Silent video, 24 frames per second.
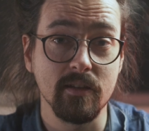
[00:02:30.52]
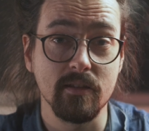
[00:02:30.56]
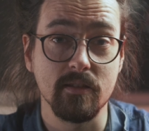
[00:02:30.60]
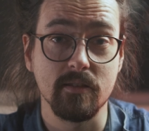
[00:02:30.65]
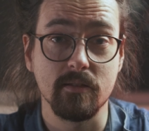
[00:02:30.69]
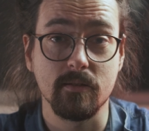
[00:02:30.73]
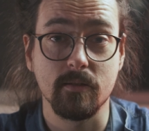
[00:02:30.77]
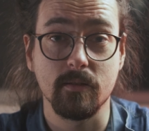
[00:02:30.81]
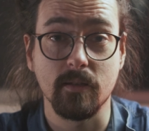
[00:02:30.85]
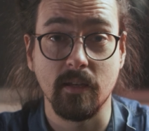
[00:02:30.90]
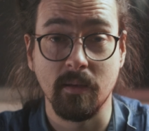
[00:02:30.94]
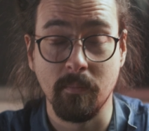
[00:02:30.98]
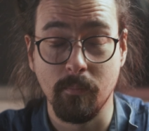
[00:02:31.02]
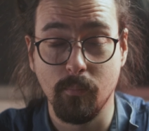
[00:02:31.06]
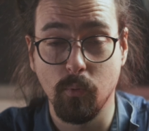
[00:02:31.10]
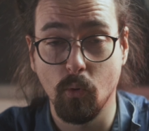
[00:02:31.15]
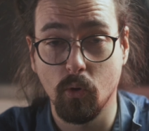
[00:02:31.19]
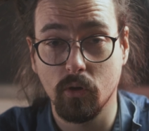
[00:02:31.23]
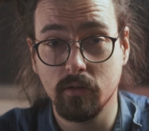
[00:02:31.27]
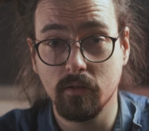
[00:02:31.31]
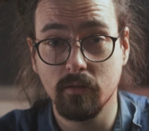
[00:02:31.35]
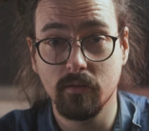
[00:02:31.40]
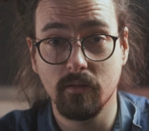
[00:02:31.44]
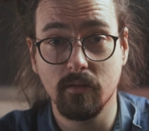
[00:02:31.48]
is
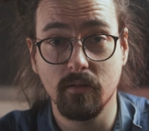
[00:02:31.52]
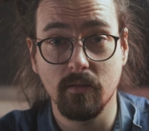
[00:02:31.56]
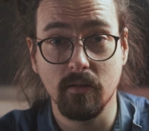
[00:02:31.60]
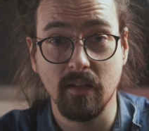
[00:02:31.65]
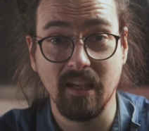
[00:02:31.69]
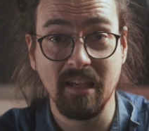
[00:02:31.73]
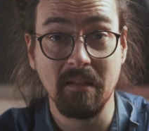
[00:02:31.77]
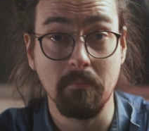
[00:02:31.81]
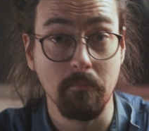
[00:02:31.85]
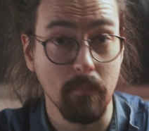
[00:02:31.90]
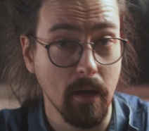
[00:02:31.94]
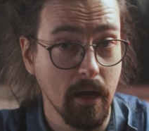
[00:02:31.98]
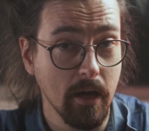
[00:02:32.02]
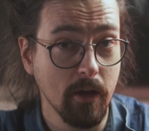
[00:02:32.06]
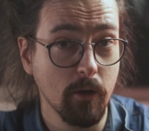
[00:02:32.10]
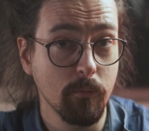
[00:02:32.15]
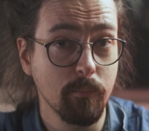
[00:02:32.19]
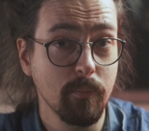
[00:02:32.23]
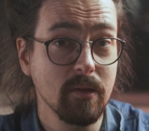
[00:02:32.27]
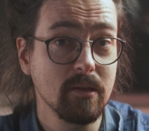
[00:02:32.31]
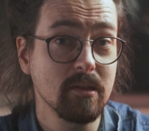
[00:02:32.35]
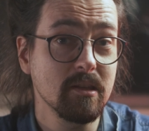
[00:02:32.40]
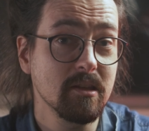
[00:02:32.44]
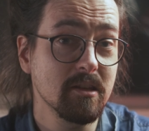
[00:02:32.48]
important, in my
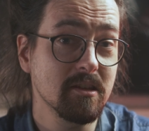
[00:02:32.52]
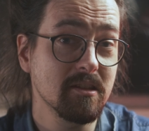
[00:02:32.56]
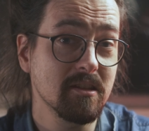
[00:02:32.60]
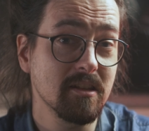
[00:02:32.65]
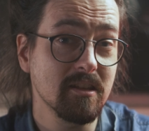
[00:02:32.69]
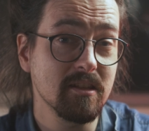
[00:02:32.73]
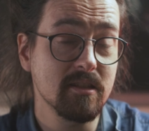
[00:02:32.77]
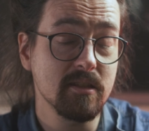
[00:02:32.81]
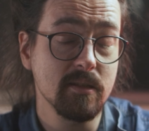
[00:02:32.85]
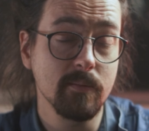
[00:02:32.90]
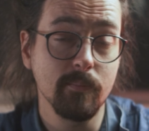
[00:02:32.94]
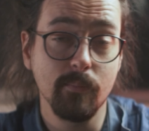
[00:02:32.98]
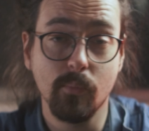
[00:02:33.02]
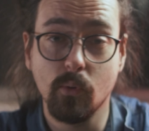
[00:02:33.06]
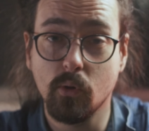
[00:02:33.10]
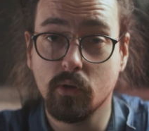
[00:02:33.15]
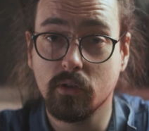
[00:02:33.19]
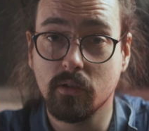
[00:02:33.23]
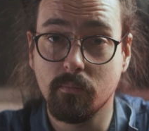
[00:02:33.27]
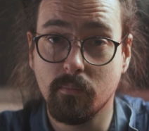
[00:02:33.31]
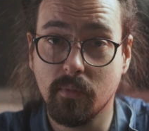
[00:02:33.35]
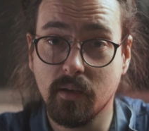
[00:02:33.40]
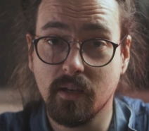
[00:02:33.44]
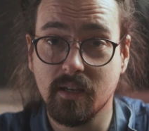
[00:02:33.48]
opinion, it's
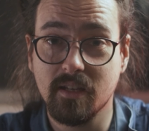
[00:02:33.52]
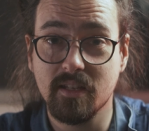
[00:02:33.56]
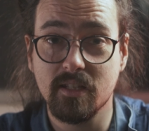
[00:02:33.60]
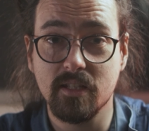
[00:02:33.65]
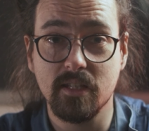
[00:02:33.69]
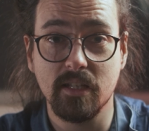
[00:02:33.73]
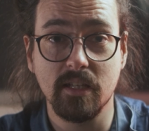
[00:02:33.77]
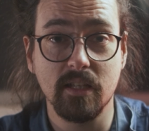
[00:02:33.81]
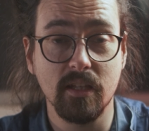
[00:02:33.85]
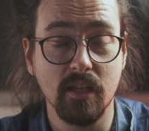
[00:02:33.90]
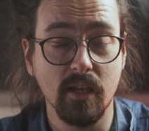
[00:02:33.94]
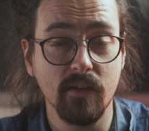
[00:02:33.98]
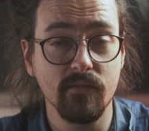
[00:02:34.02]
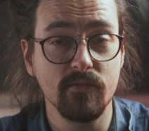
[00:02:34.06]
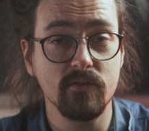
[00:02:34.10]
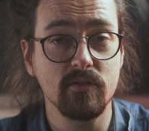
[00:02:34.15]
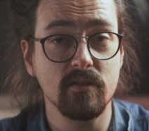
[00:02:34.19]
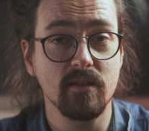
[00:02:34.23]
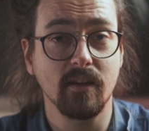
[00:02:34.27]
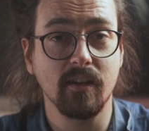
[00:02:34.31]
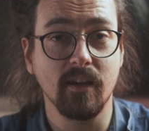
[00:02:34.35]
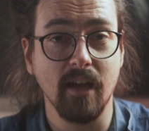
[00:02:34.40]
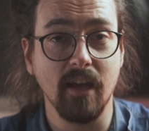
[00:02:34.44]
important because it gives the